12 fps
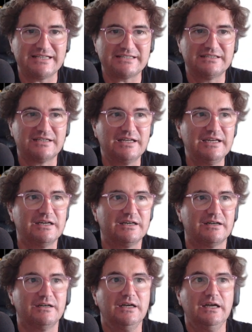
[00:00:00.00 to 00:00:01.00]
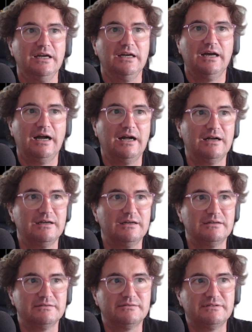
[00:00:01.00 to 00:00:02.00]
it clear.
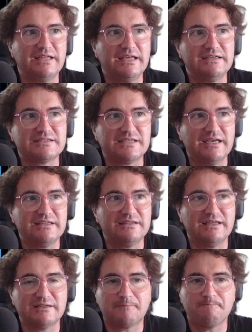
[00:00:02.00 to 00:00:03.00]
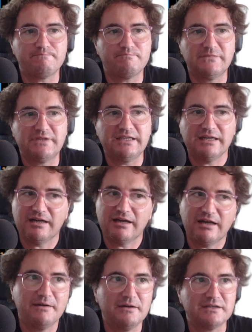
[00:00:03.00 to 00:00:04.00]
They say that the
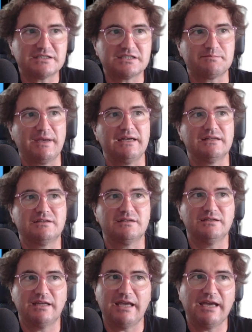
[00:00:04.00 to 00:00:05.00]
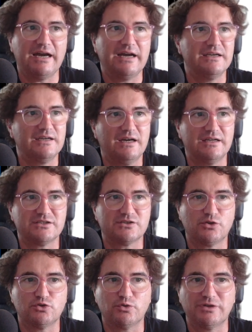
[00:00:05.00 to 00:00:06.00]
spend in AI is
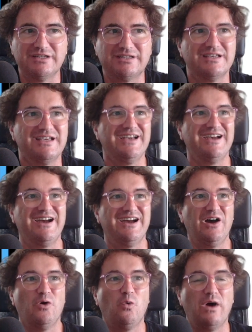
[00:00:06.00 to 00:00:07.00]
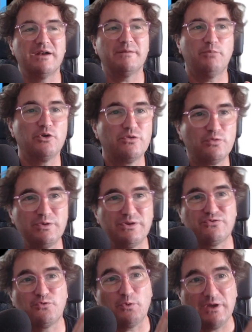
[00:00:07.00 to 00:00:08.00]
going to hit
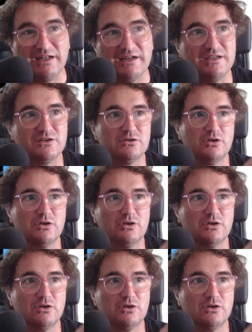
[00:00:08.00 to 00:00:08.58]
$1.3 trillion